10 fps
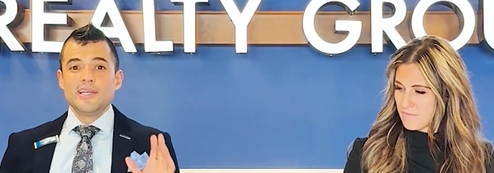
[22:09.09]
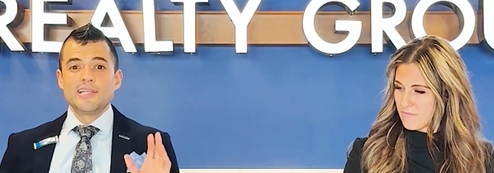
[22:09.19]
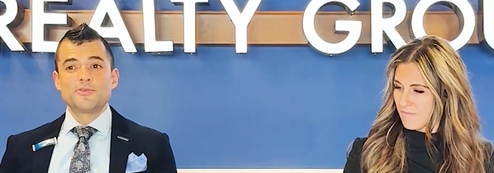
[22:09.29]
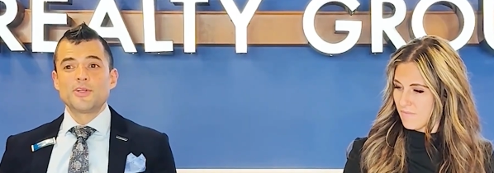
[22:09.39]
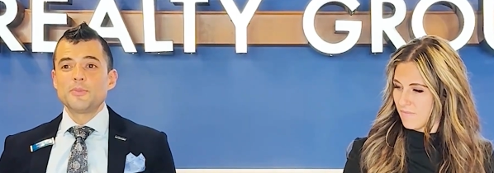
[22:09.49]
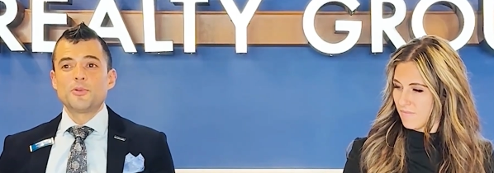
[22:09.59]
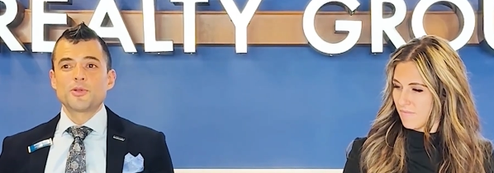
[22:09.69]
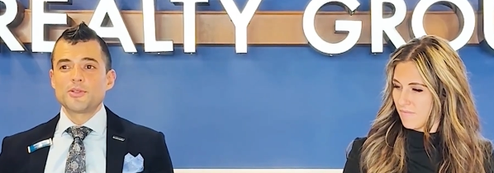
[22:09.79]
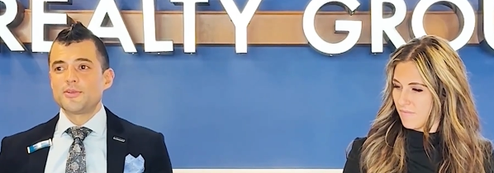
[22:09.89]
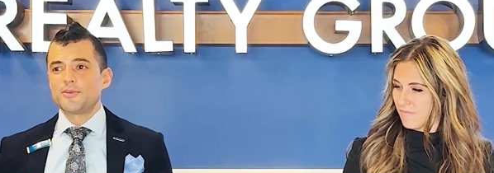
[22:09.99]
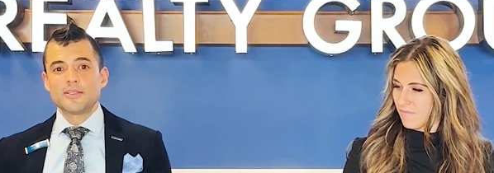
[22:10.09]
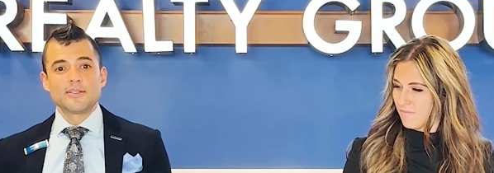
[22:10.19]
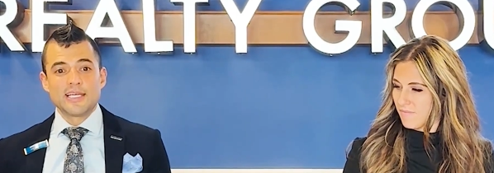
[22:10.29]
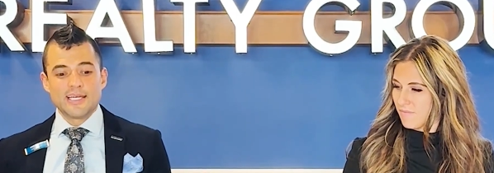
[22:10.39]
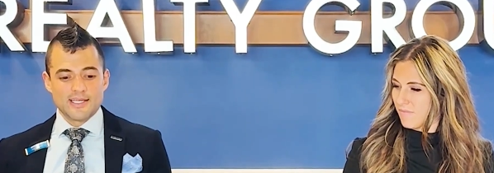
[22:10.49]
Speaker 1: It's very
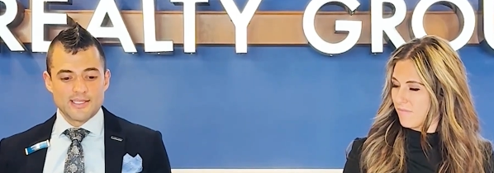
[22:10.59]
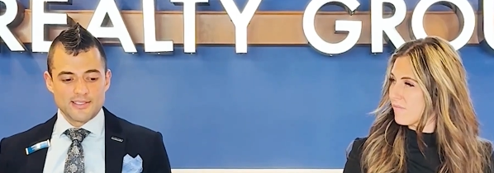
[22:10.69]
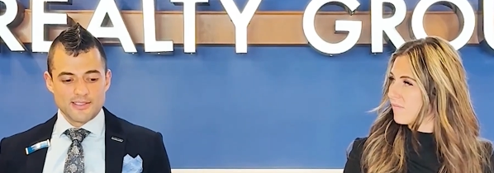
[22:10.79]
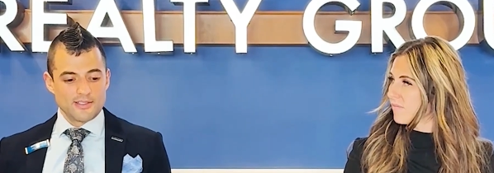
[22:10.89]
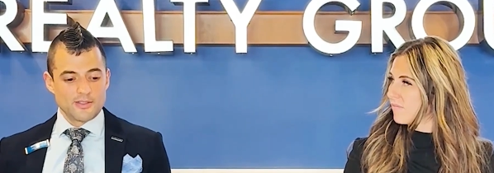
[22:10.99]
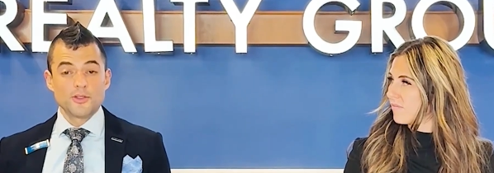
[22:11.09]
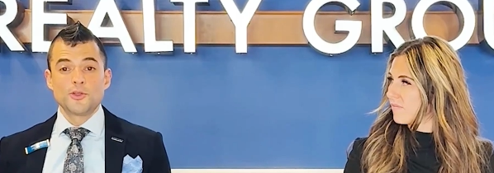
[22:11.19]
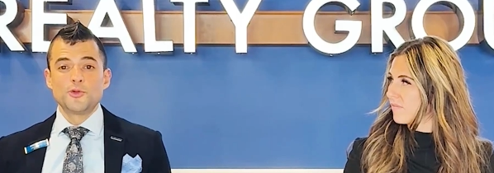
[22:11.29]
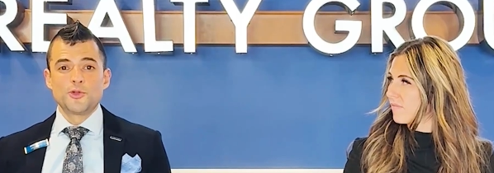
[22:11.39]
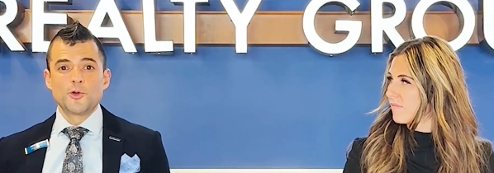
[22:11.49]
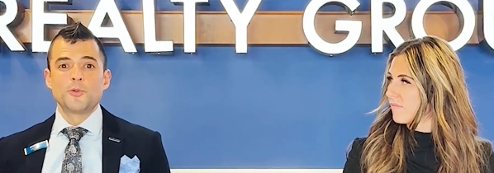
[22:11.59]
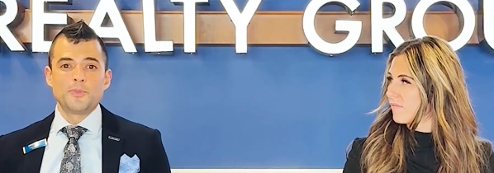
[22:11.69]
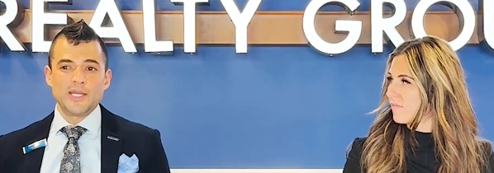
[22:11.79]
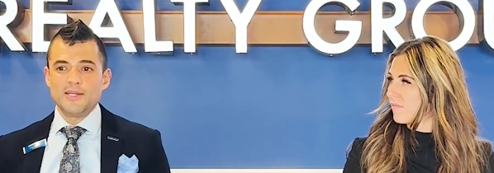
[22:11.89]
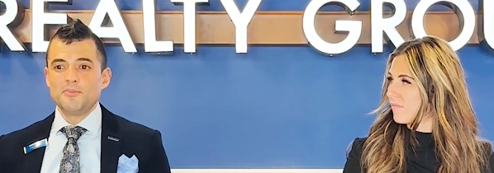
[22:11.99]
important that you don't
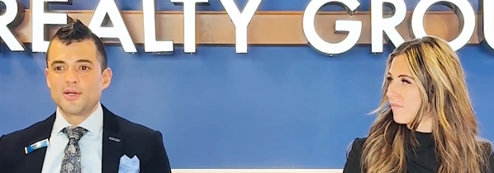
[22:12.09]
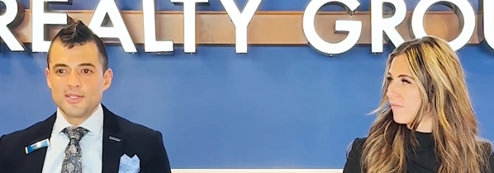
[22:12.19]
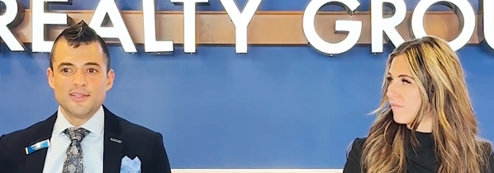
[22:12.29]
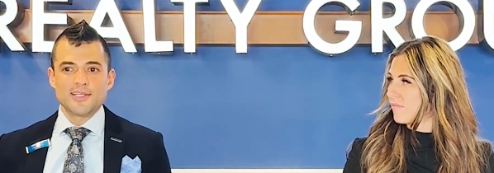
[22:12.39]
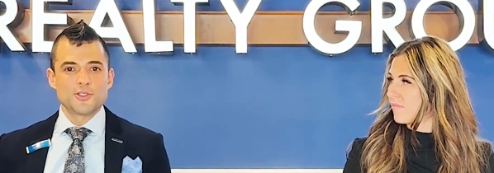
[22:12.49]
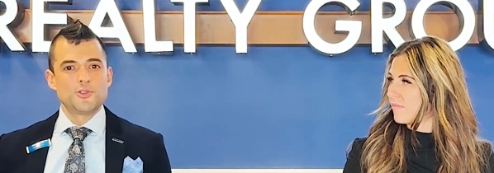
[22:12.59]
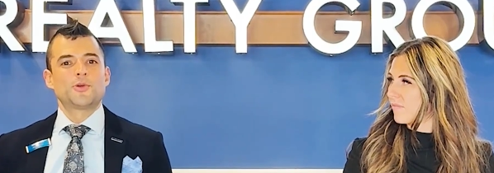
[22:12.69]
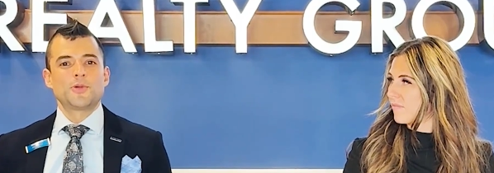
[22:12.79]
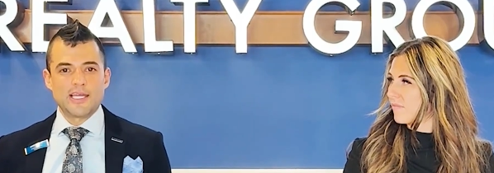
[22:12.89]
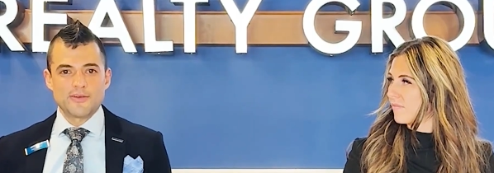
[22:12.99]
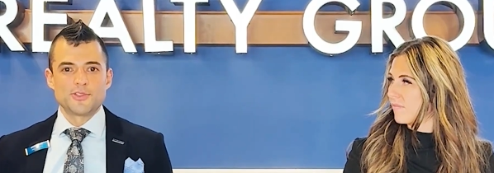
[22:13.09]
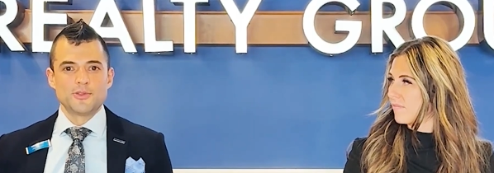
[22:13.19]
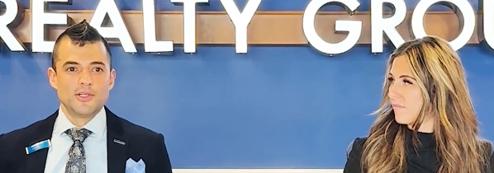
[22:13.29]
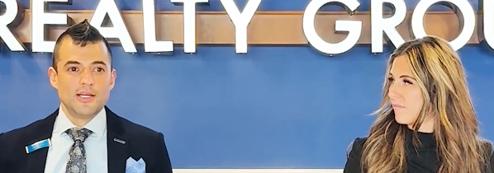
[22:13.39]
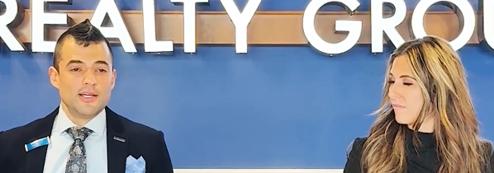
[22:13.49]
pay money that you don't have to.